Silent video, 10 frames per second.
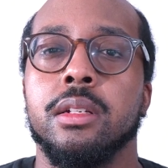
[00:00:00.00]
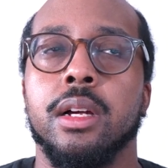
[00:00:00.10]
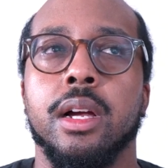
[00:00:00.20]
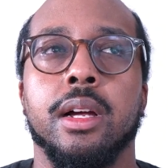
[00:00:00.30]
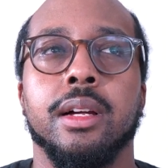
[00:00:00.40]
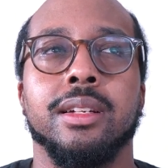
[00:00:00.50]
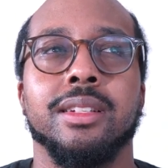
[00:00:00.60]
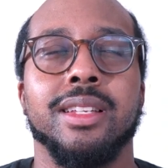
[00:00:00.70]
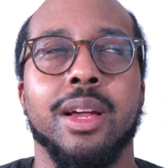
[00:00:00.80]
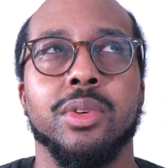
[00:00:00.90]

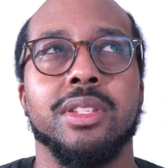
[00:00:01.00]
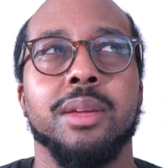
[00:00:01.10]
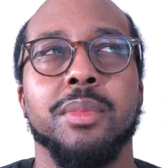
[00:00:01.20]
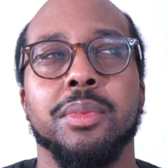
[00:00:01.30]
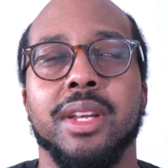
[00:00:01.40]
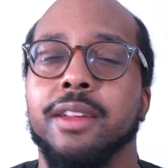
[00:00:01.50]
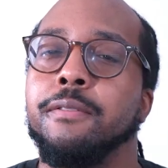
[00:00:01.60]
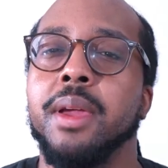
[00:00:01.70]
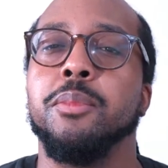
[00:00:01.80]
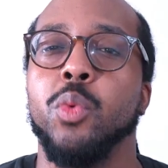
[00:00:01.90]
I want to say maybe like
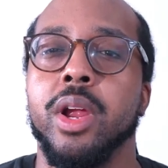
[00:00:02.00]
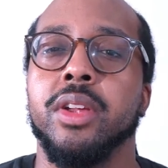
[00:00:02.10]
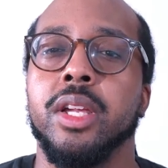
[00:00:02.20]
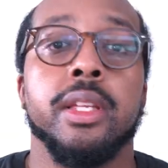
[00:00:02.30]
February.